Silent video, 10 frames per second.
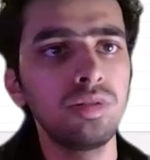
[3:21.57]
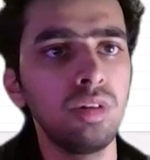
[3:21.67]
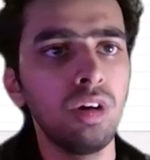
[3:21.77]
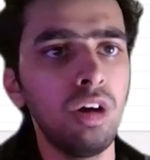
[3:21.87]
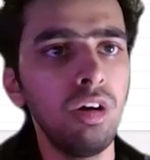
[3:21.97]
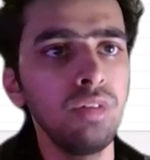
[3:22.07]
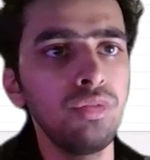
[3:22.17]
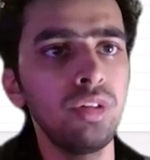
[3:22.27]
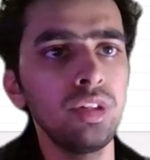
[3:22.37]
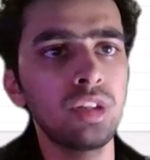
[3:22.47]
so now
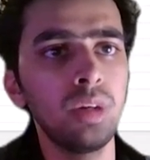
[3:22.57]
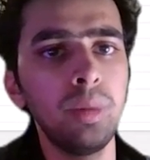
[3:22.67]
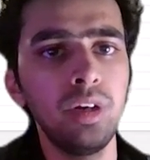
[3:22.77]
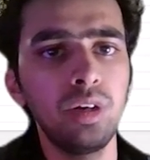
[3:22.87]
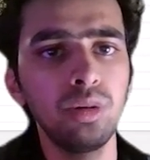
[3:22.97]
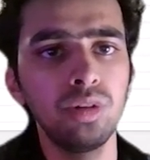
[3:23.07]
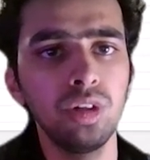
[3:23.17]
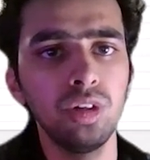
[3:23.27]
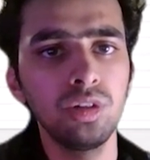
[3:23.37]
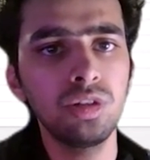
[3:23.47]
if we step into
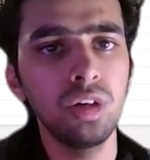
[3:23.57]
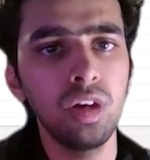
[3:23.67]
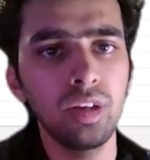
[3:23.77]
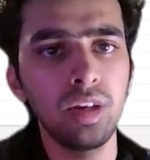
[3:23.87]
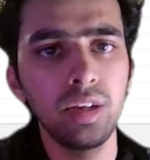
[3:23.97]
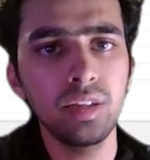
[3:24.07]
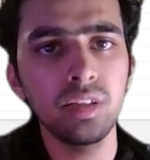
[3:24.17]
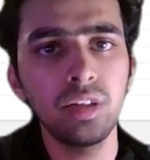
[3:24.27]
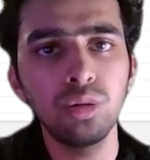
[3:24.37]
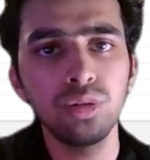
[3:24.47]
the let's
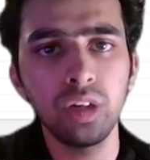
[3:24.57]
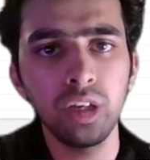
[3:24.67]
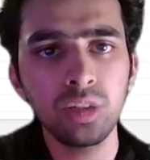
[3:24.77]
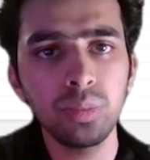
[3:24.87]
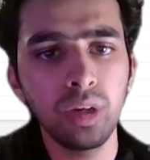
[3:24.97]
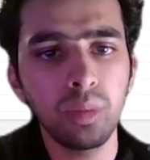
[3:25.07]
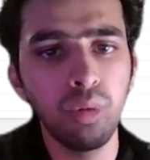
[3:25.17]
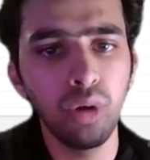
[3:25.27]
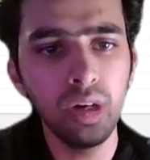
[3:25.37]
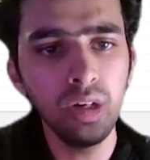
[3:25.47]
set to the next
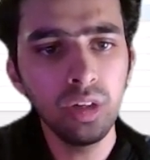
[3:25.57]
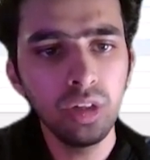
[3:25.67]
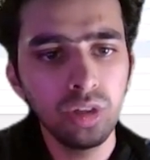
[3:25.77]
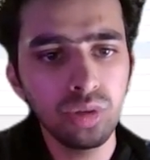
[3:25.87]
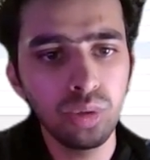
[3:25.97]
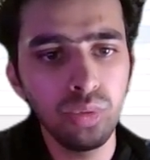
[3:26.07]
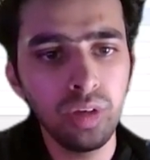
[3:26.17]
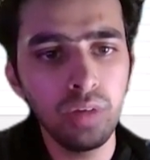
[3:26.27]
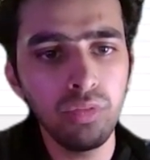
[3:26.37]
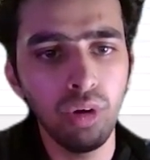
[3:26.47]
breakpoint. So
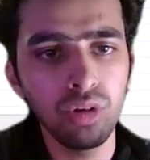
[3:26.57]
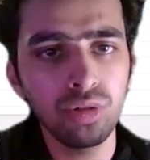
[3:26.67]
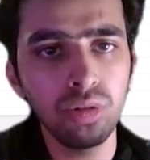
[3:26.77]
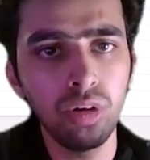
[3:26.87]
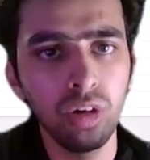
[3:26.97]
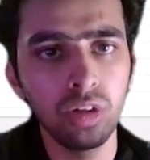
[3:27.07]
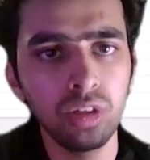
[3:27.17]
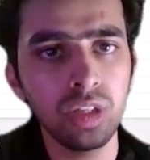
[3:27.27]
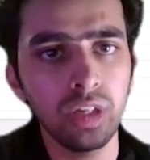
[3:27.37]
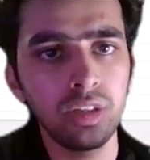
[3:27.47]
we have also
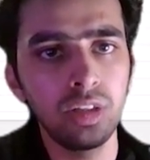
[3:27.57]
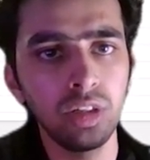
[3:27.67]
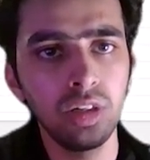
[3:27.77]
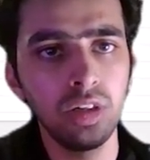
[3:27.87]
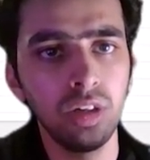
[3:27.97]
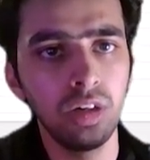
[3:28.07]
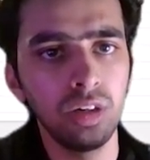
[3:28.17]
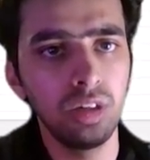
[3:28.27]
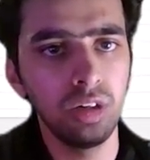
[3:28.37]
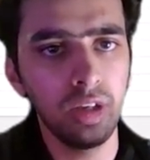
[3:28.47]
set the
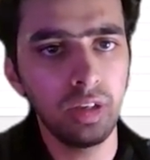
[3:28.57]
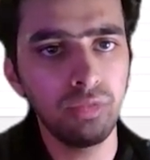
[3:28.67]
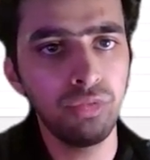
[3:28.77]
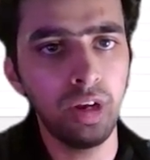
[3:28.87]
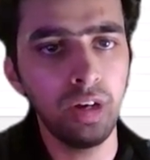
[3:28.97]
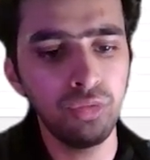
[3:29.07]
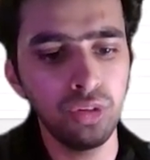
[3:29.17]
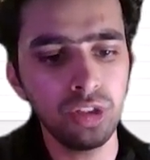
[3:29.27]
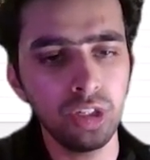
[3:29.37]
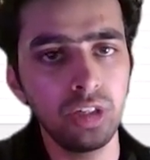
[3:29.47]
at
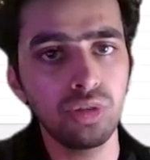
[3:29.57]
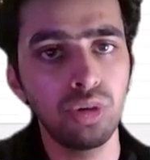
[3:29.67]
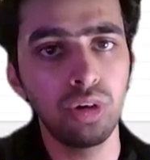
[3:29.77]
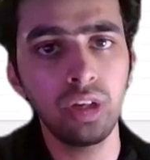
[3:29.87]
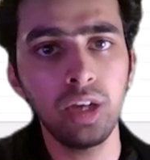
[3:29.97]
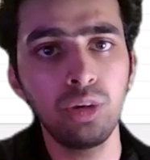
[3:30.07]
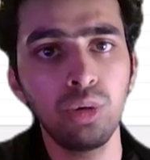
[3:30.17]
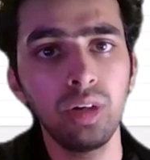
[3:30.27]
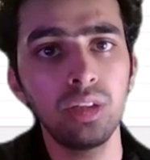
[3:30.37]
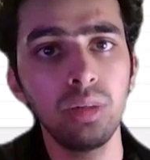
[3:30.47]
first it is gonna
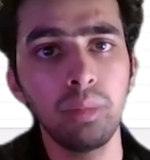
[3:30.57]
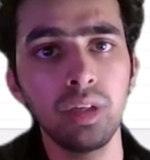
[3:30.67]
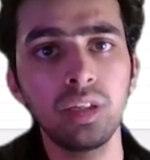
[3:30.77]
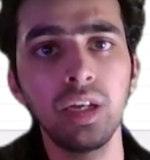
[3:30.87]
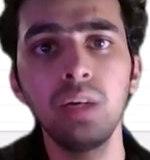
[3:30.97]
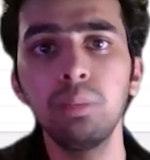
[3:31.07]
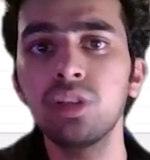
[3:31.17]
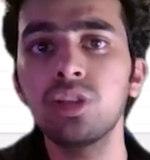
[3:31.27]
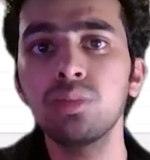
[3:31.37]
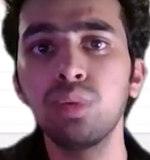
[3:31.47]
calculate the get
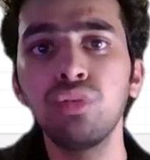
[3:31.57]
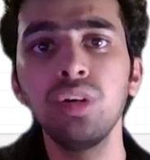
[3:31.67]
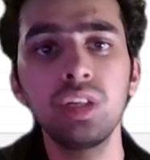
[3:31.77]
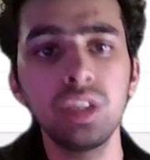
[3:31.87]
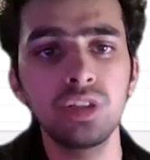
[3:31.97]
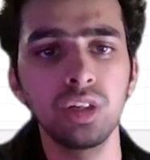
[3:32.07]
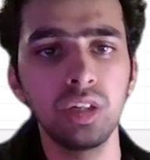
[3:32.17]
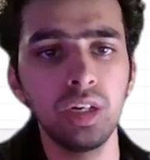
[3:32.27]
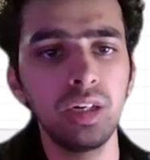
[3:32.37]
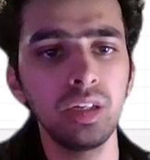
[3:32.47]
message buffer
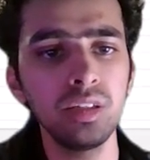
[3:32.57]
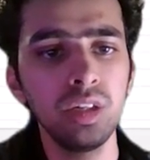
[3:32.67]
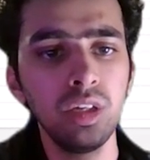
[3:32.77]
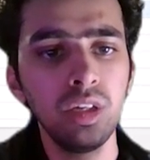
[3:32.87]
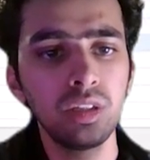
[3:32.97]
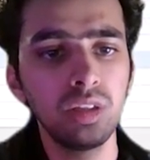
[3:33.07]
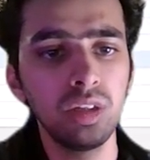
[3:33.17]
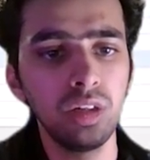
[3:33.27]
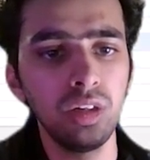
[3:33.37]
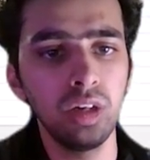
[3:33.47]
region, that is
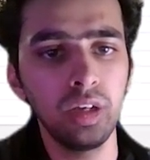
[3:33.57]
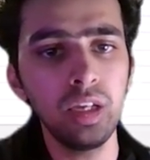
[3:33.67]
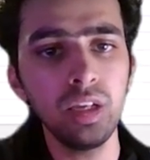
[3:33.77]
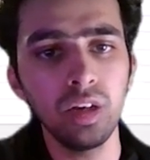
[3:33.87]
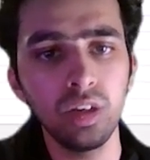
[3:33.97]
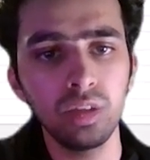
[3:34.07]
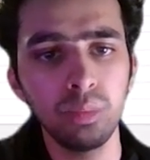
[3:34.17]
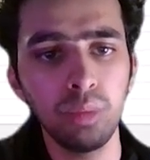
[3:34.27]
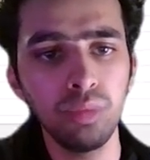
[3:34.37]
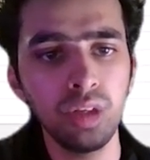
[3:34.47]
the area, the
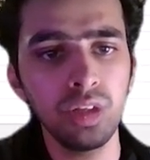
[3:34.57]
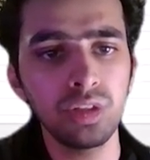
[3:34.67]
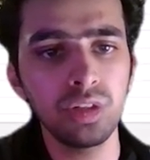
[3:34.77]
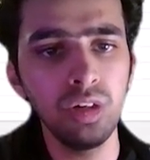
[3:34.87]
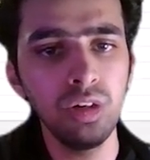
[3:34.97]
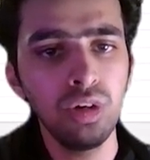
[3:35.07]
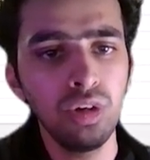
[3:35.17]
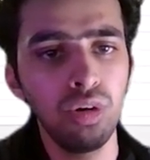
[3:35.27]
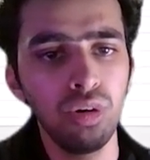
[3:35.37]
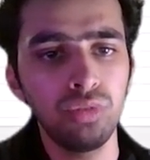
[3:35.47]
memory region
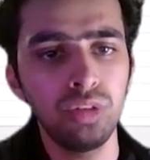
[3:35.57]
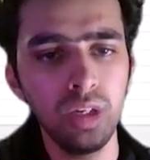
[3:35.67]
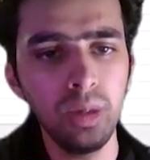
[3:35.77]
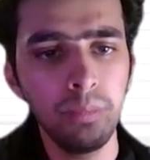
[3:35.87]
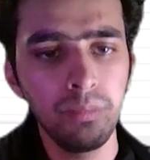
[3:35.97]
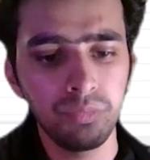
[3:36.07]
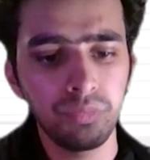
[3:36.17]
of the